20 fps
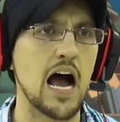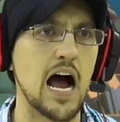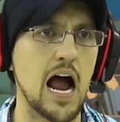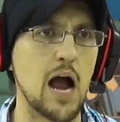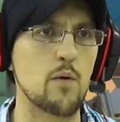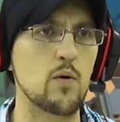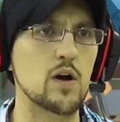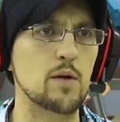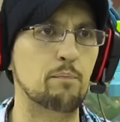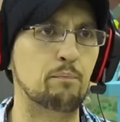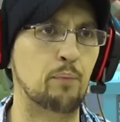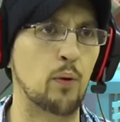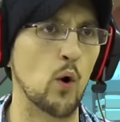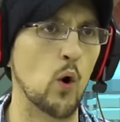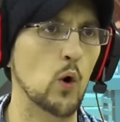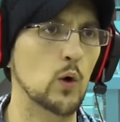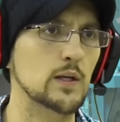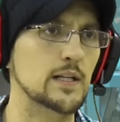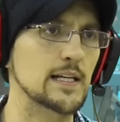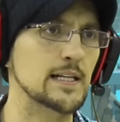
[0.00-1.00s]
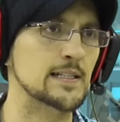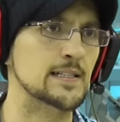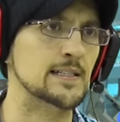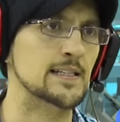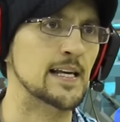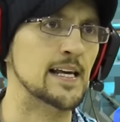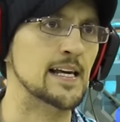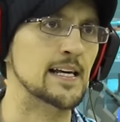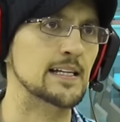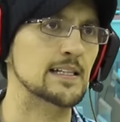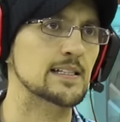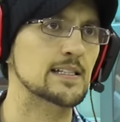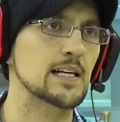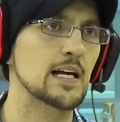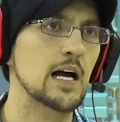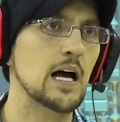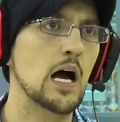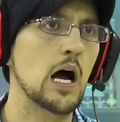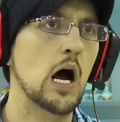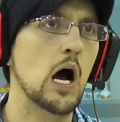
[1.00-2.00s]
I would pull these things
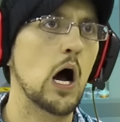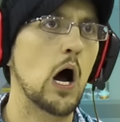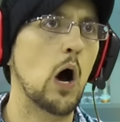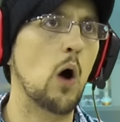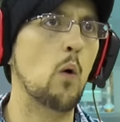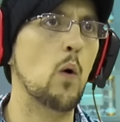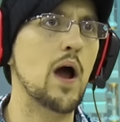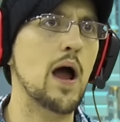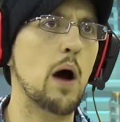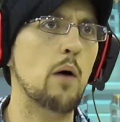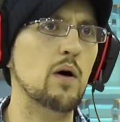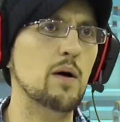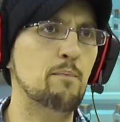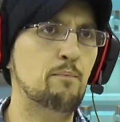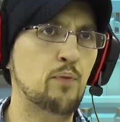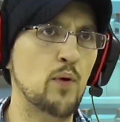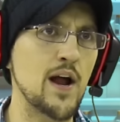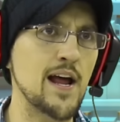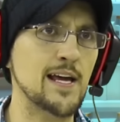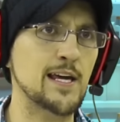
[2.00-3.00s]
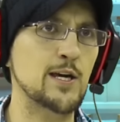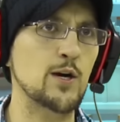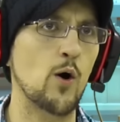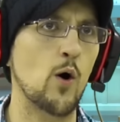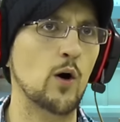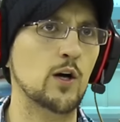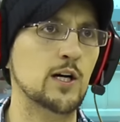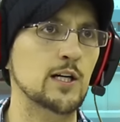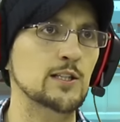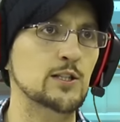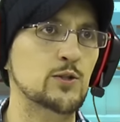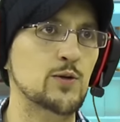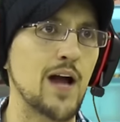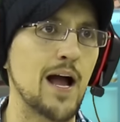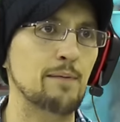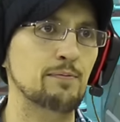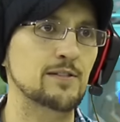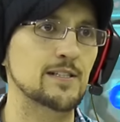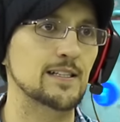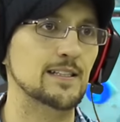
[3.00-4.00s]
away. I would break your
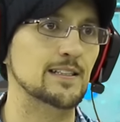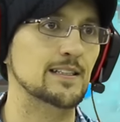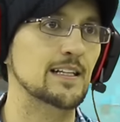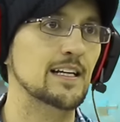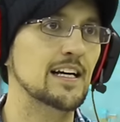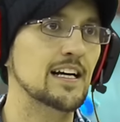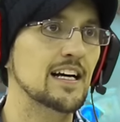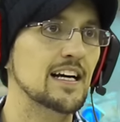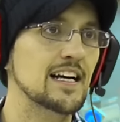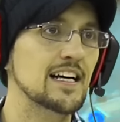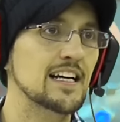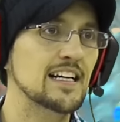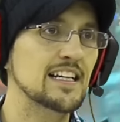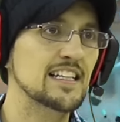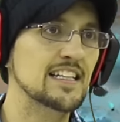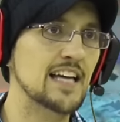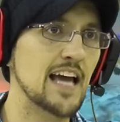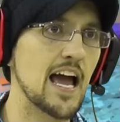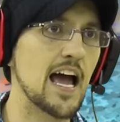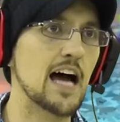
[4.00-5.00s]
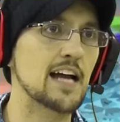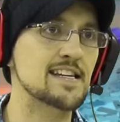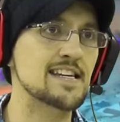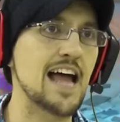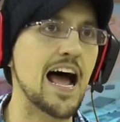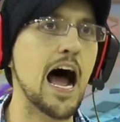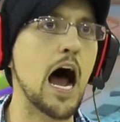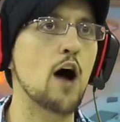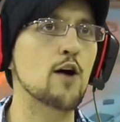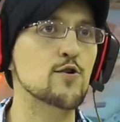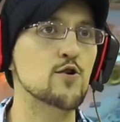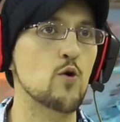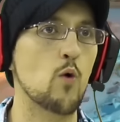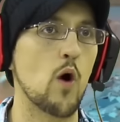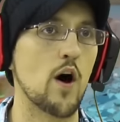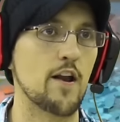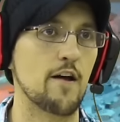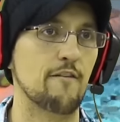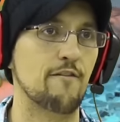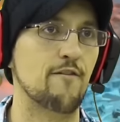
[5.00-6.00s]
contraption. Yeah, now you
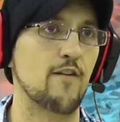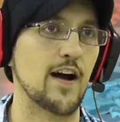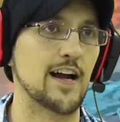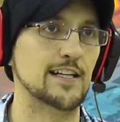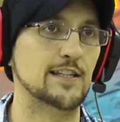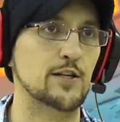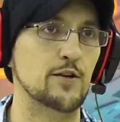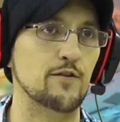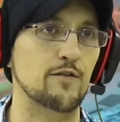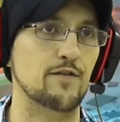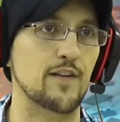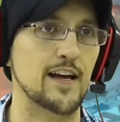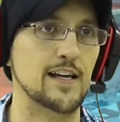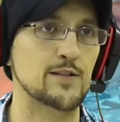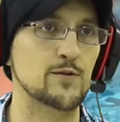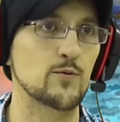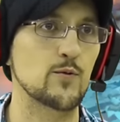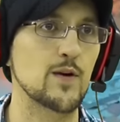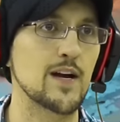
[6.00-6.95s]
want to fight, Two-Face.